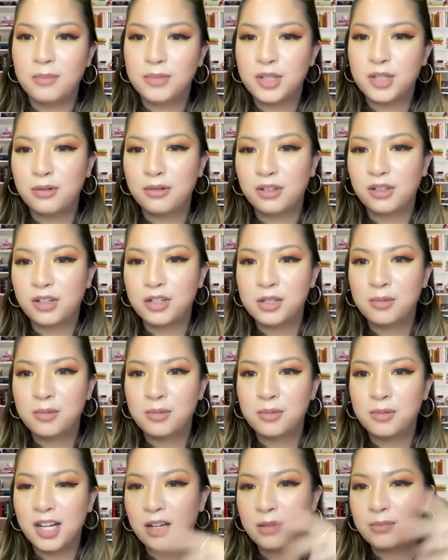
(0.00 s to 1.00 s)
So because
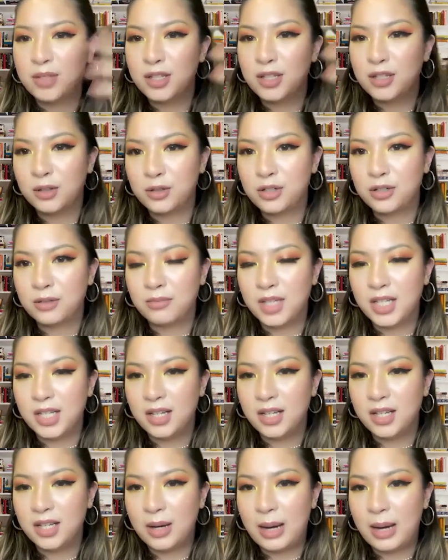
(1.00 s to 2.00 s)
when it comes to social
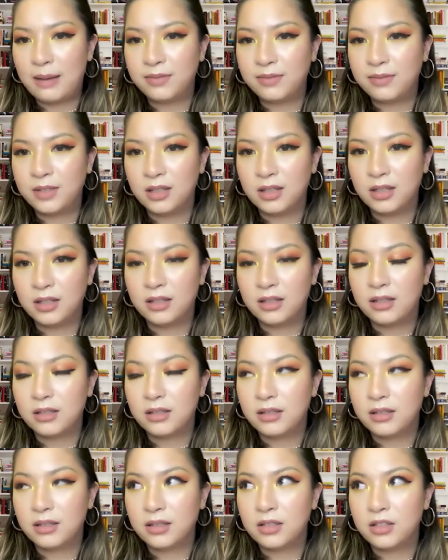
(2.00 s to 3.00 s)
media, you have to
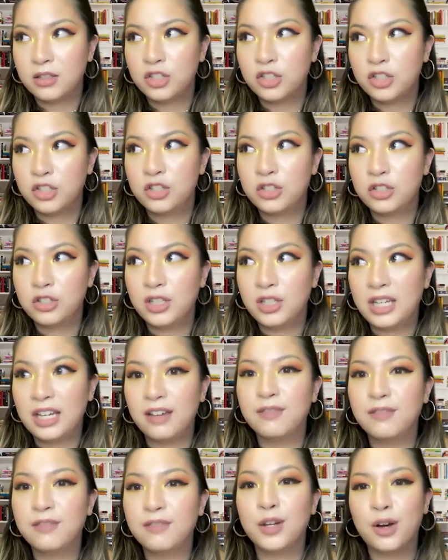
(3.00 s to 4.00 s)

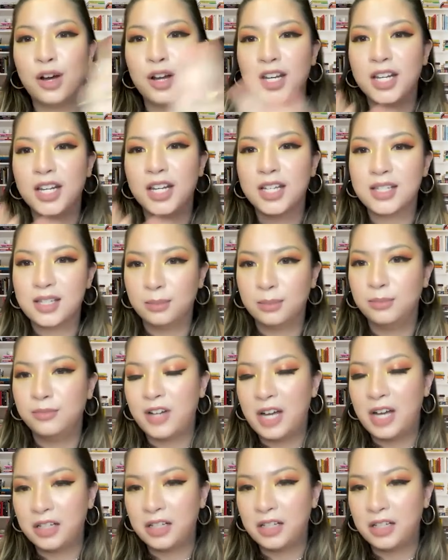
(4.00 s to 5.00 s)
give your audience some
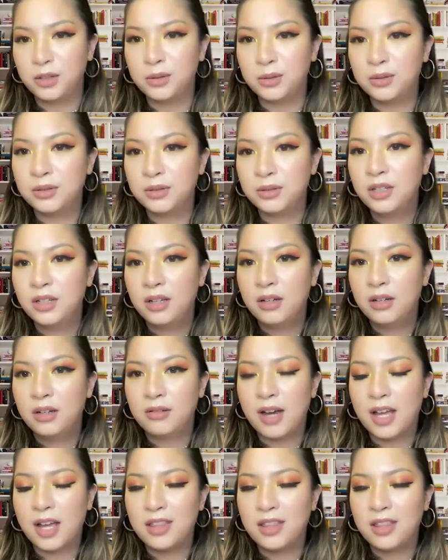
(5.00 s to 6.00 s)
value
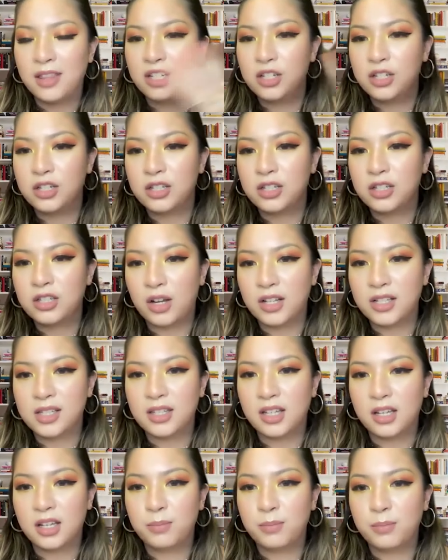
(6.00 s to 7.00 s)
rather than just
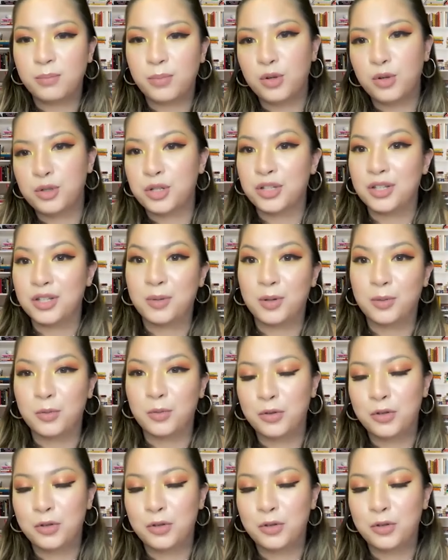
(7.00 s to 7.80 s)
constant promotions,